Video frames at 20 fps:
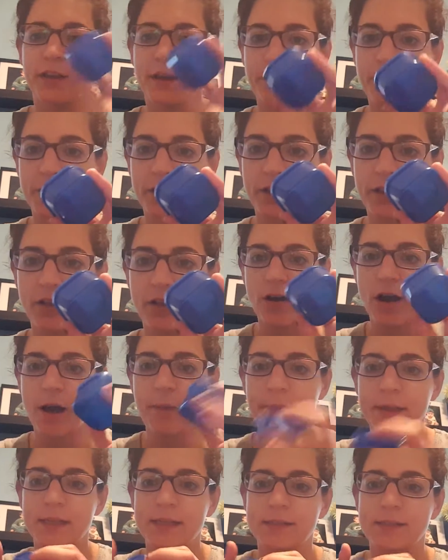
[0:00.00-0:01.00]
Put a
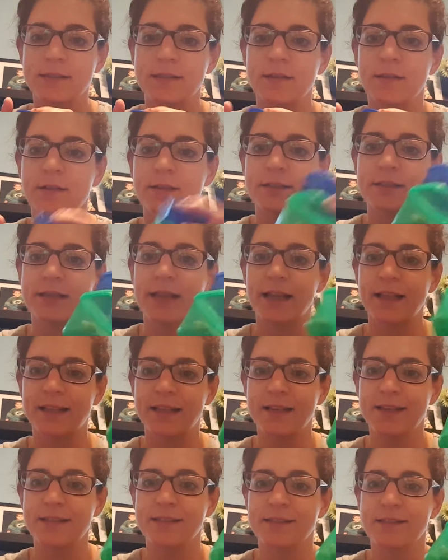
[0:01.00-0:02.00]
hummus, take
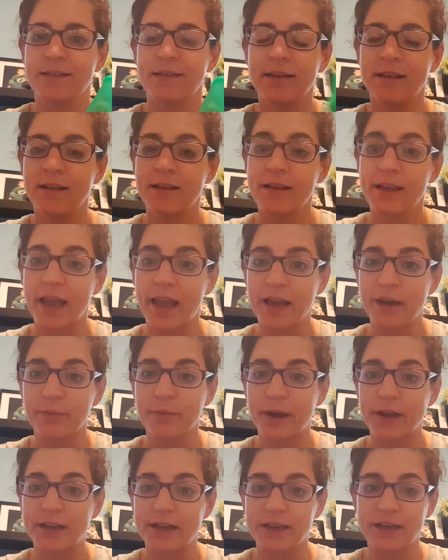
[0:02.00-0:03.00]
this, and I'm
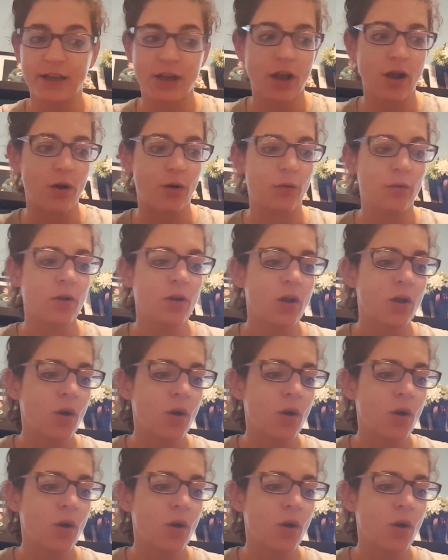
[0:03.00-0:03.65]
ready to go.